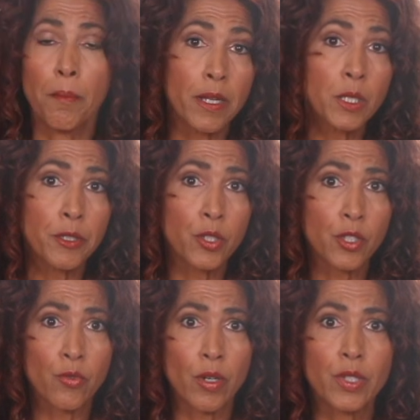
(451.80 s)
multiple
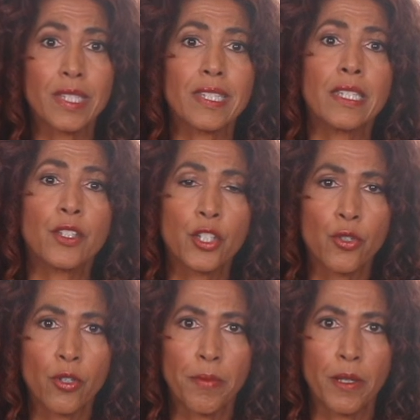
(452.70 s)
sclerosis is
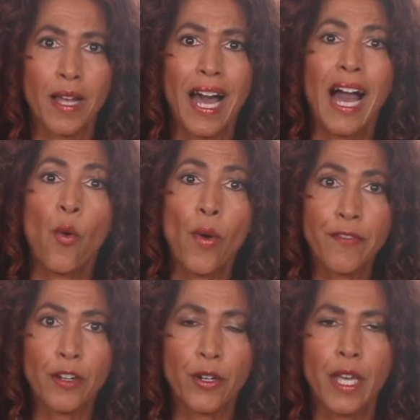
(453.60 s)
curable.
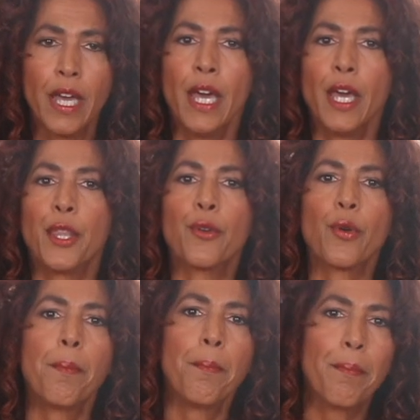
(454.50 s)
However, there
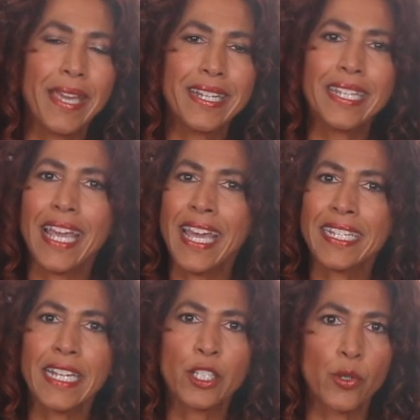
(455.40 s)
are many
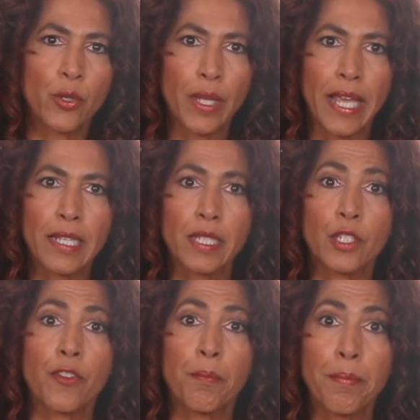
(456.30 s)
anecdotal
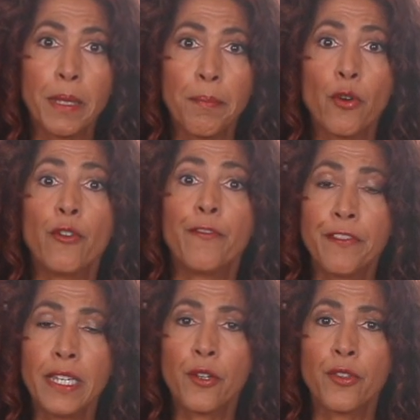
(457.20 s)
cases from people who
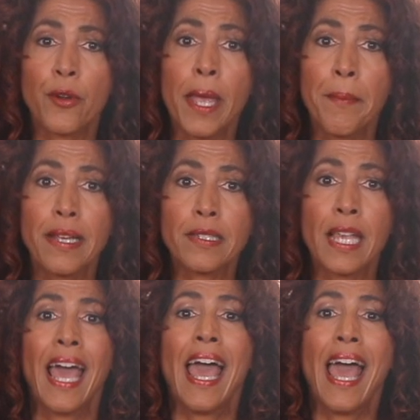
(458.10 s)
feel their M S
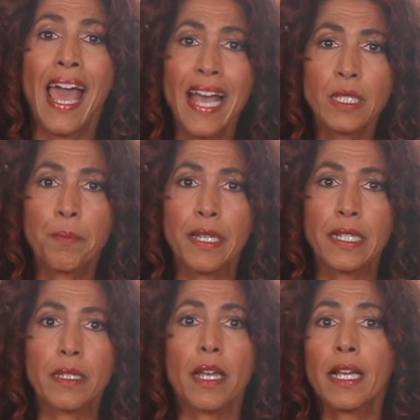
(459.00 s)
has
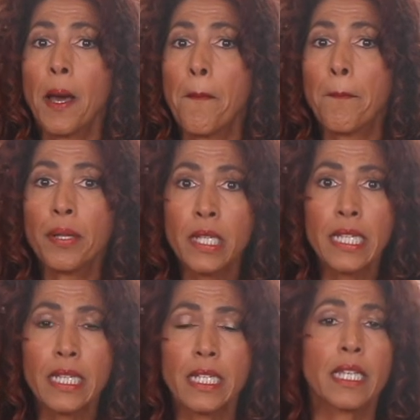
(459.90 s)
been
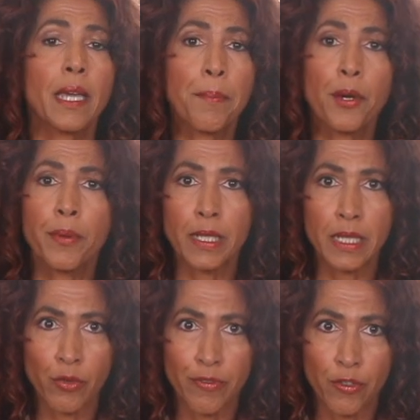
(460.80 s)
completely and
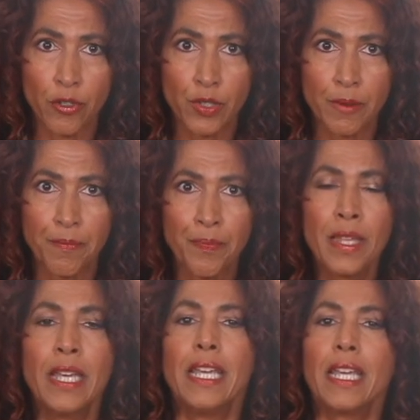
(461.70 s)
permanently reversed.
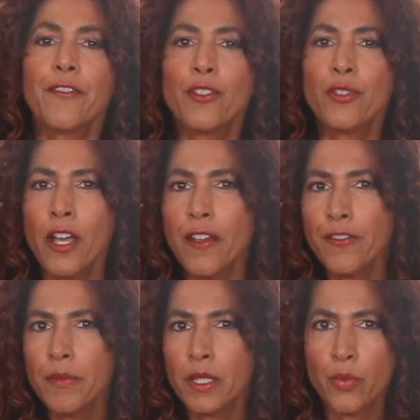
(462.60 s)
If you're not
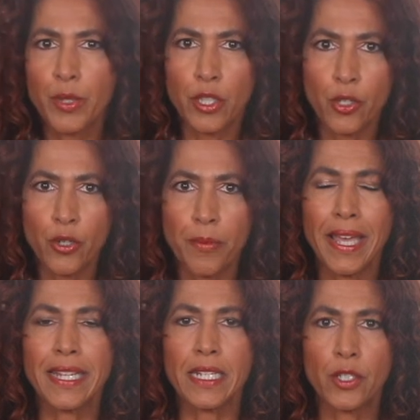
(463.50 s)
familiar with the term
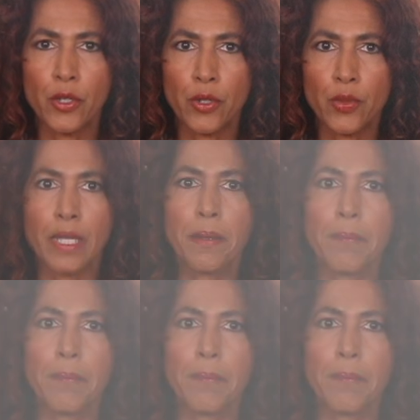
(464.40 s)
anecdotal, it